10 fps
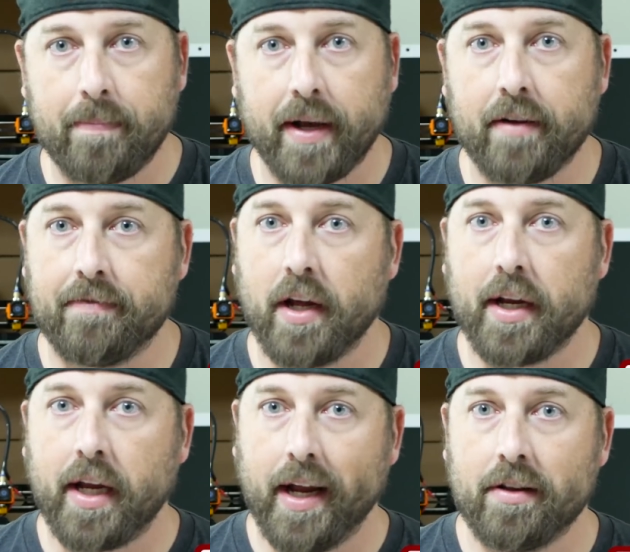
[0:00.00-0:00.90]
to beta
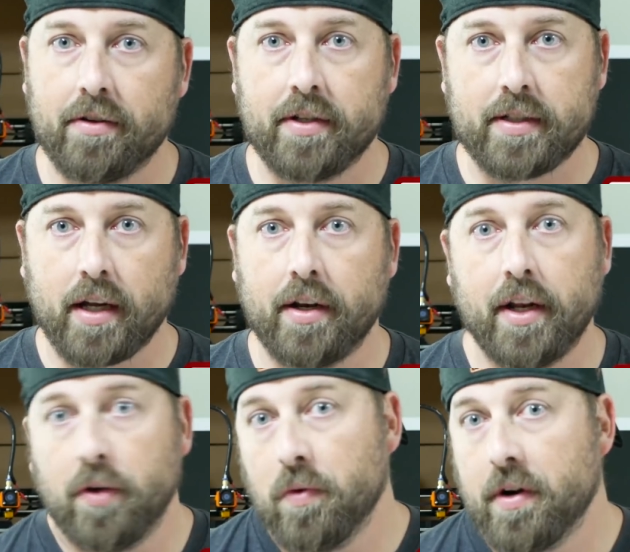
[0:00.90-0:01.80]
flight, Kalyn decided
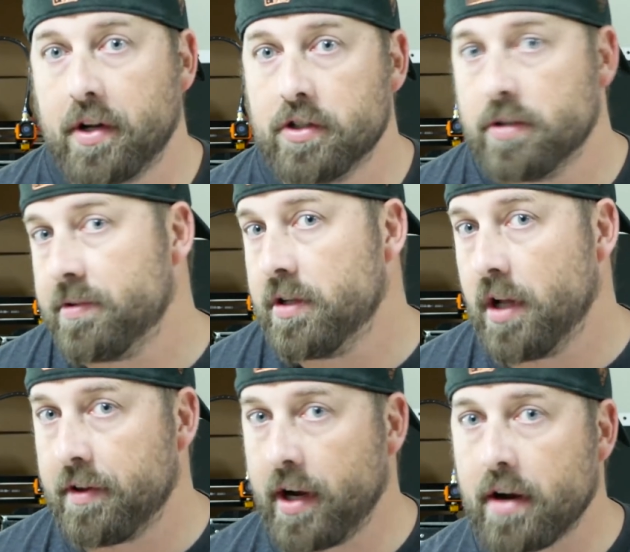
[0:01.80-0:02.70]
that he wanted to contribute in
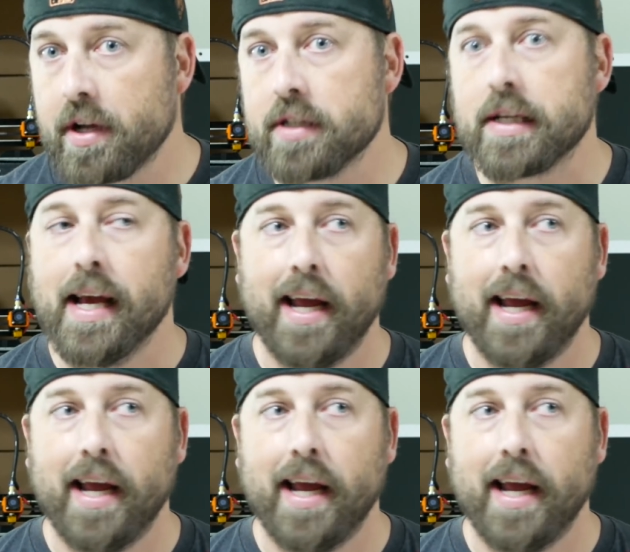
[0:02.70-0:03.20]
other areas.